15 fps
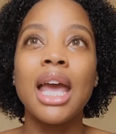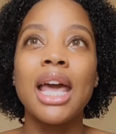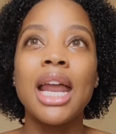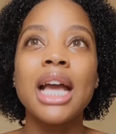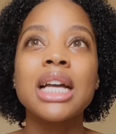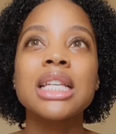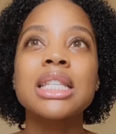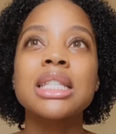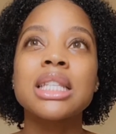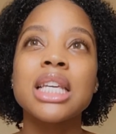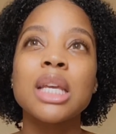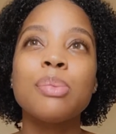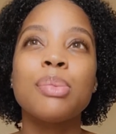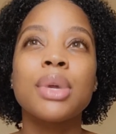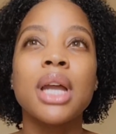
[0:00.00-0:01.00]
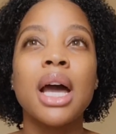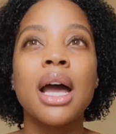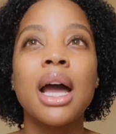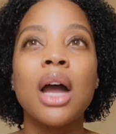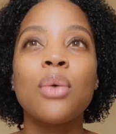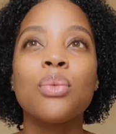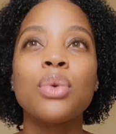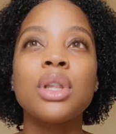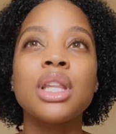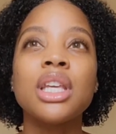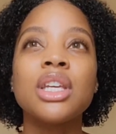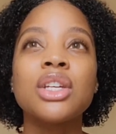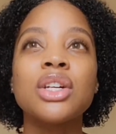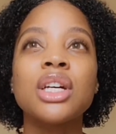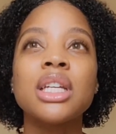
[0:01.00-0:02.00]
And I could sleep, but I, I
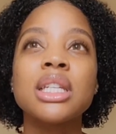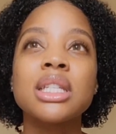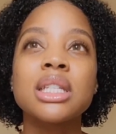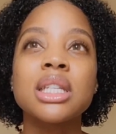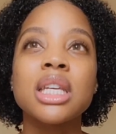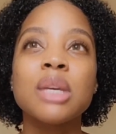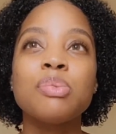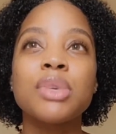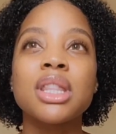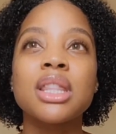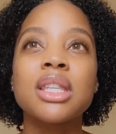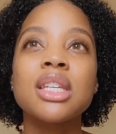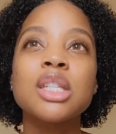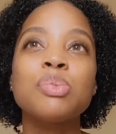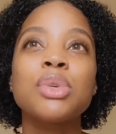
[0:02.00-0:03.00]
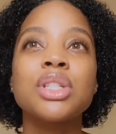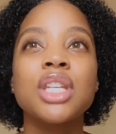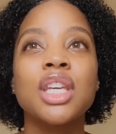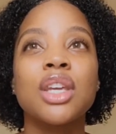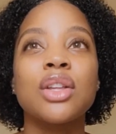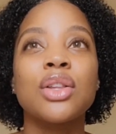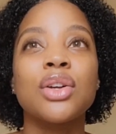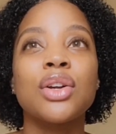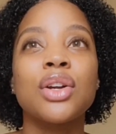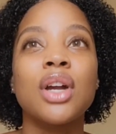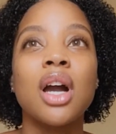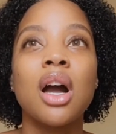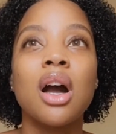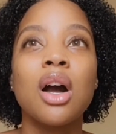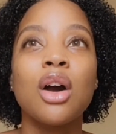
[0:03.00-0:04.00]
really couldn't sleep. But this
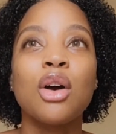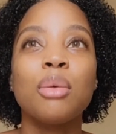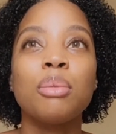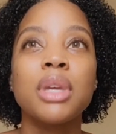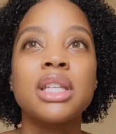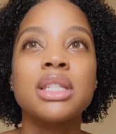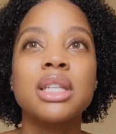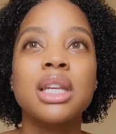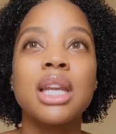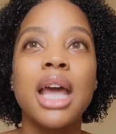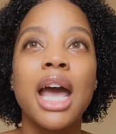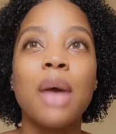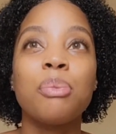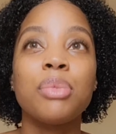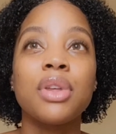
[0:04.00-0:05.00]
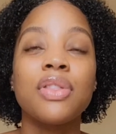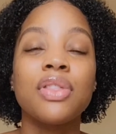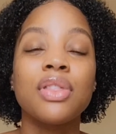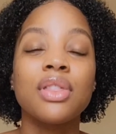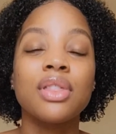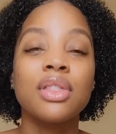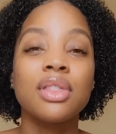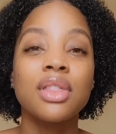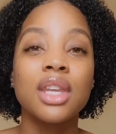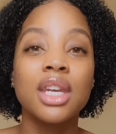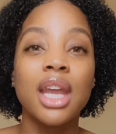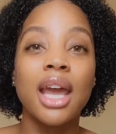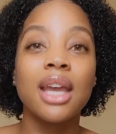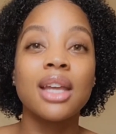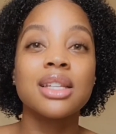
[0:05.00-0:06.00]
particular um, incident happened the
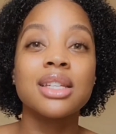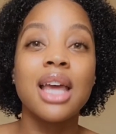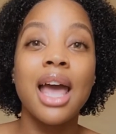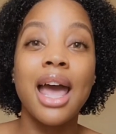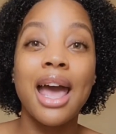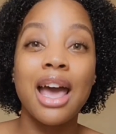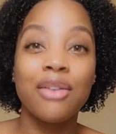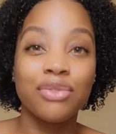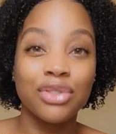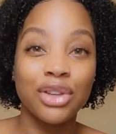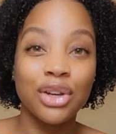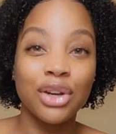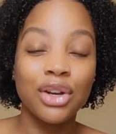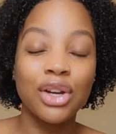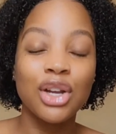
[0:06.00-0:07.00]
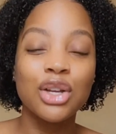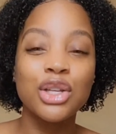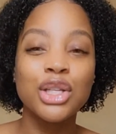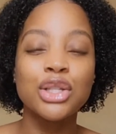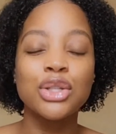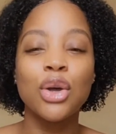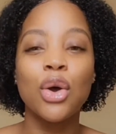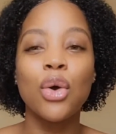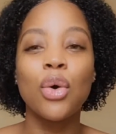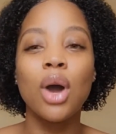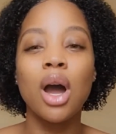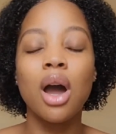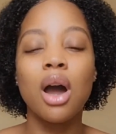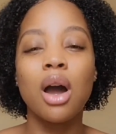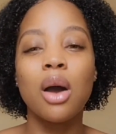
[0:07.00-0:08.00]
night after. So
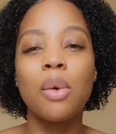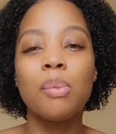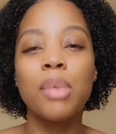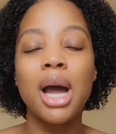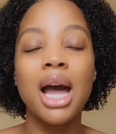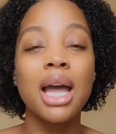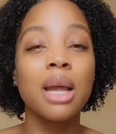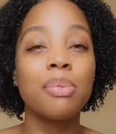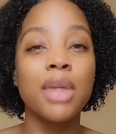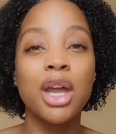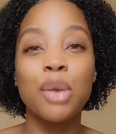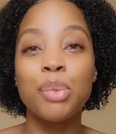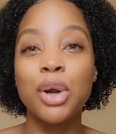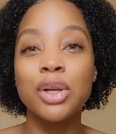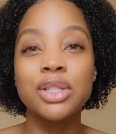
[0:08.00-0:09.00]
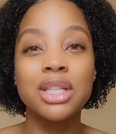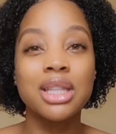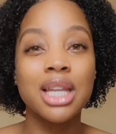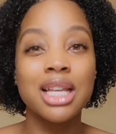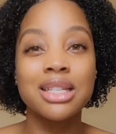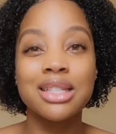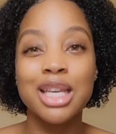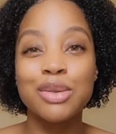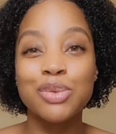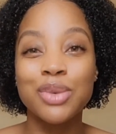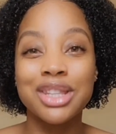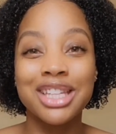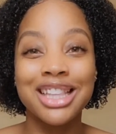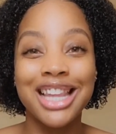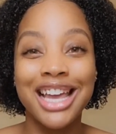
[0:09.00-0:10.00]
um, I am not a person that sleeps
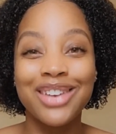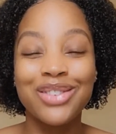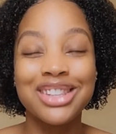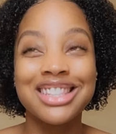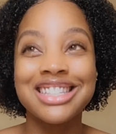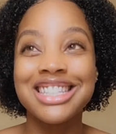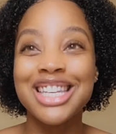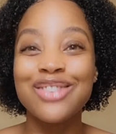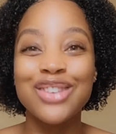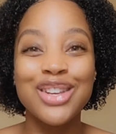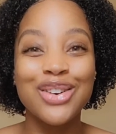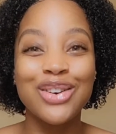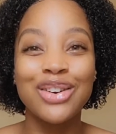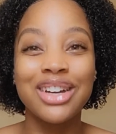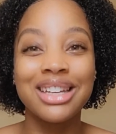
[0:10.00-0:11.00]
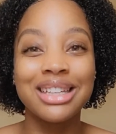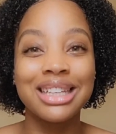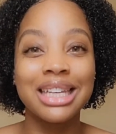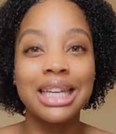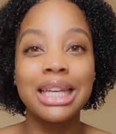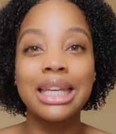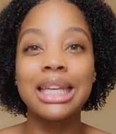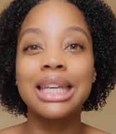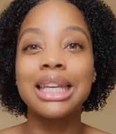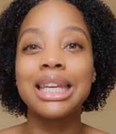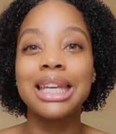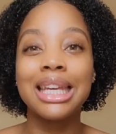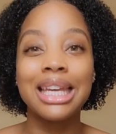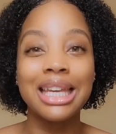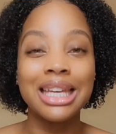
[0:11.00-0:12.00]
with the with the TV on.
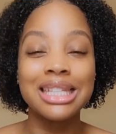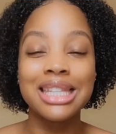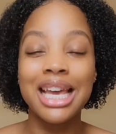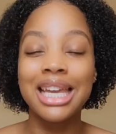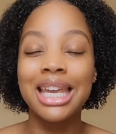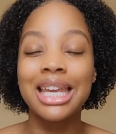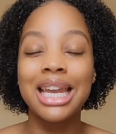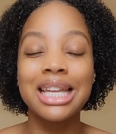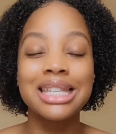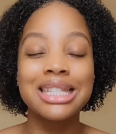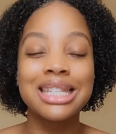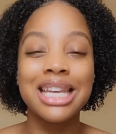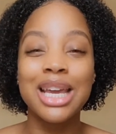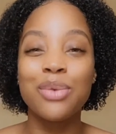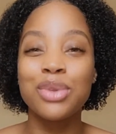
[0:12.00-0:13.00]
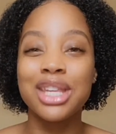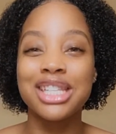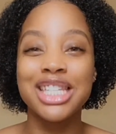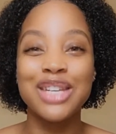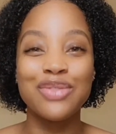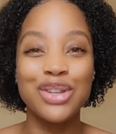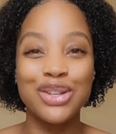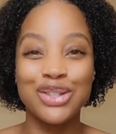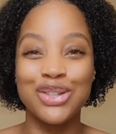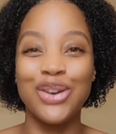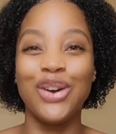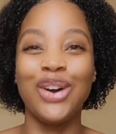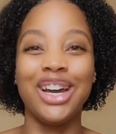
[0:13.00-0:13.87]
He is. I cannot stand when the TV is